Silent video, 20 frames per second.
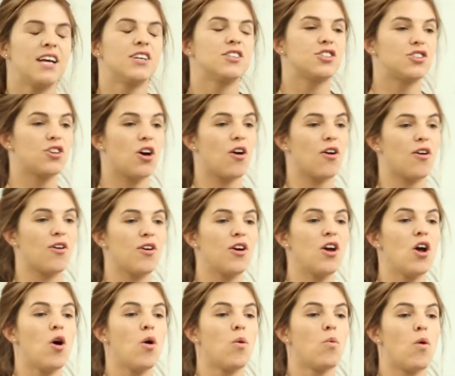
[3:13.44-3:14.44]
So
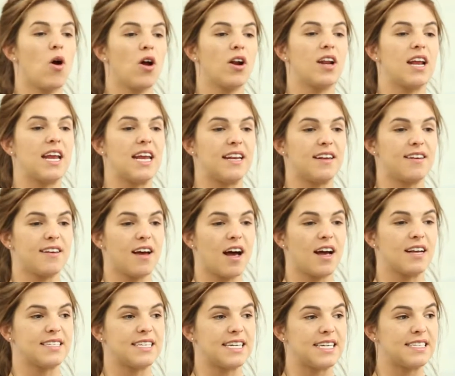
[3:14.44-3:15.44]
what it
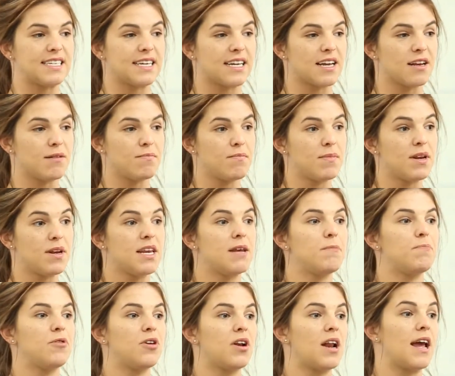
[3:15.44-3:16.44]
does is it can
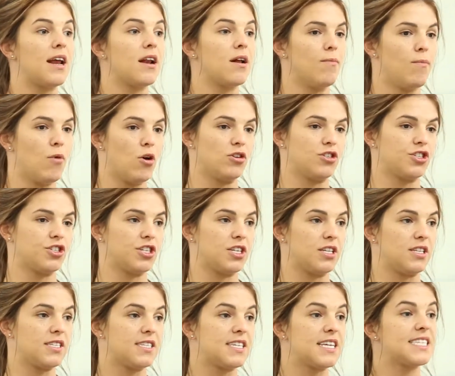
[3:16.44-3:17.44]
manipulate
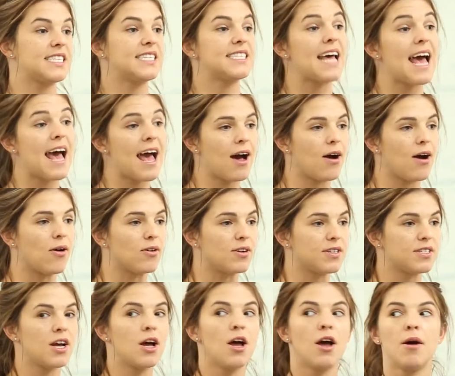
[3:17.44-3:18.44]
emotions.
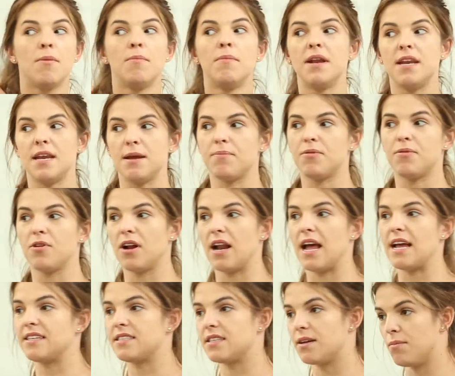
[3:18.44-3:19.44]
Sound
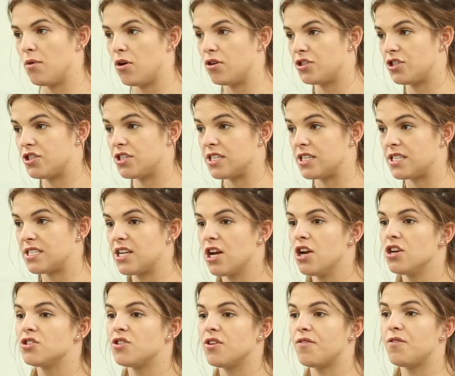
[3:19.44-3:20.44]
manipulates emotions.
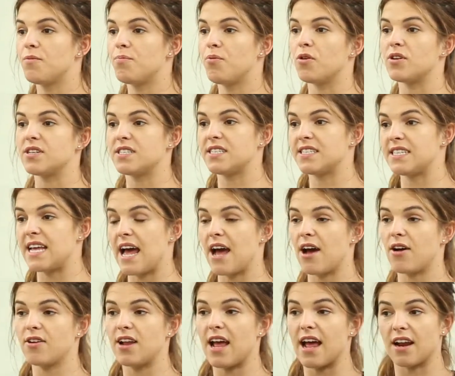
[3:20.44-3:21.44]
So if you put
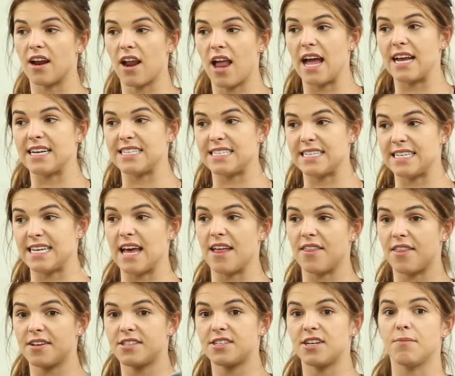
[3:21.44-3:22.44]
sound and light
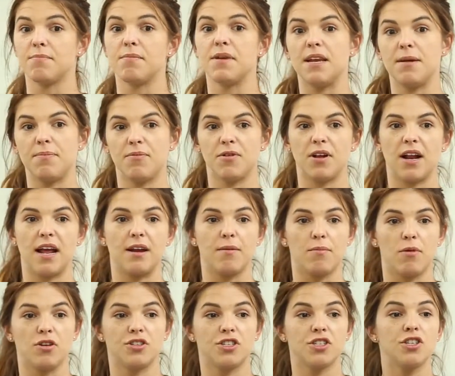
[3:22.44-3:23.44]
together to manipulate
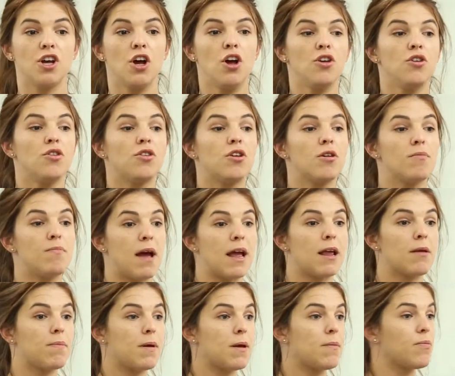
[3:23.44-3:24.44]
emotions, you can
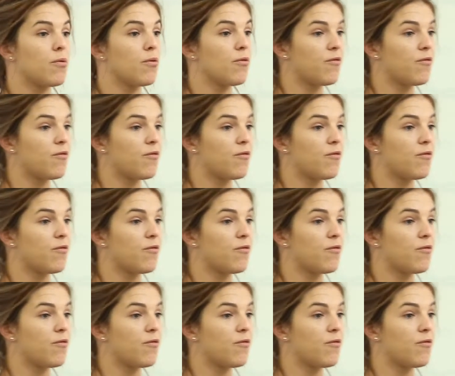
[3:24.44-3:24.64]
make people